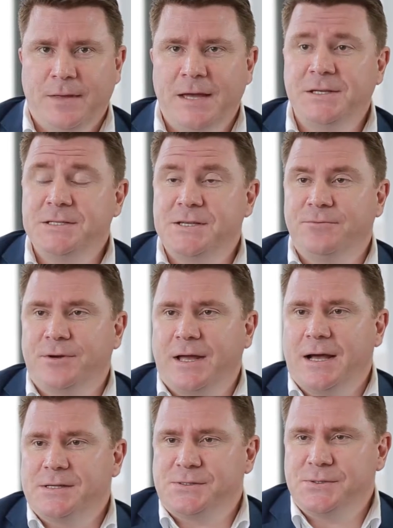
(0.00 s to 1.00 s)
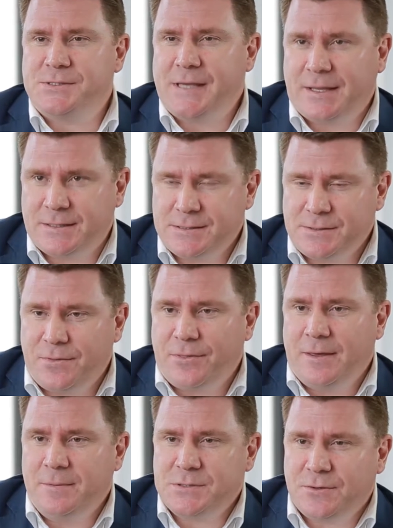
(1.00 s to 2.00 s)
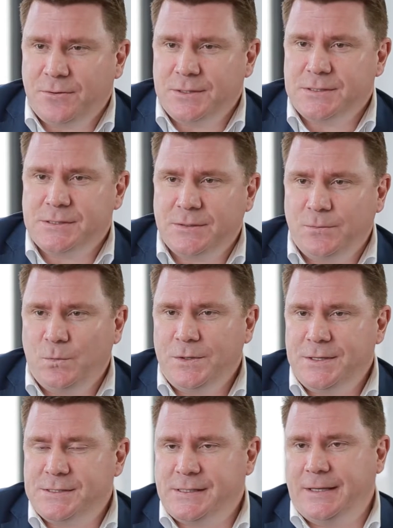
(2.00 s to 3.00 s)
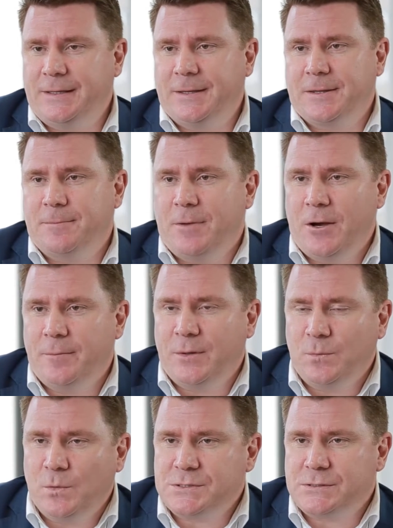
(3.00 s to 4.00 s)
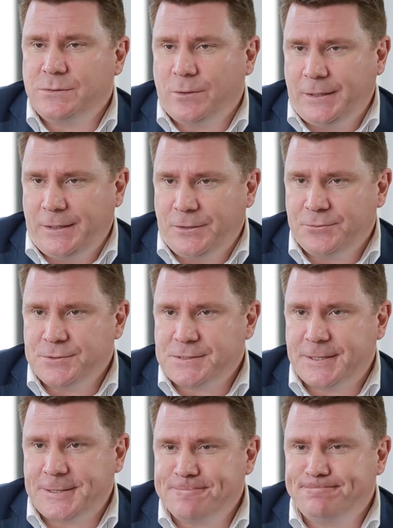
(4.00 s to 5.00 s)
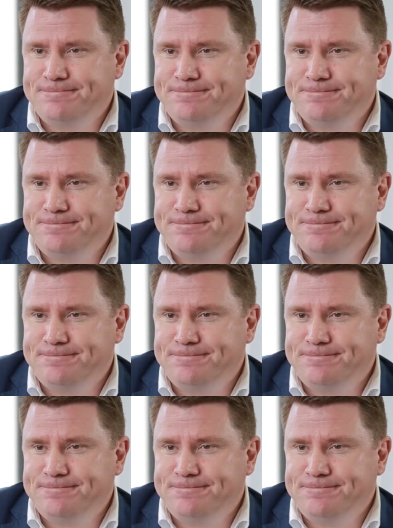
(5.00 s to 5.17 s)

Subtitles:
And just in regards to sectors and themes, Chris, what are you seeing at the moment? What's looking interesting?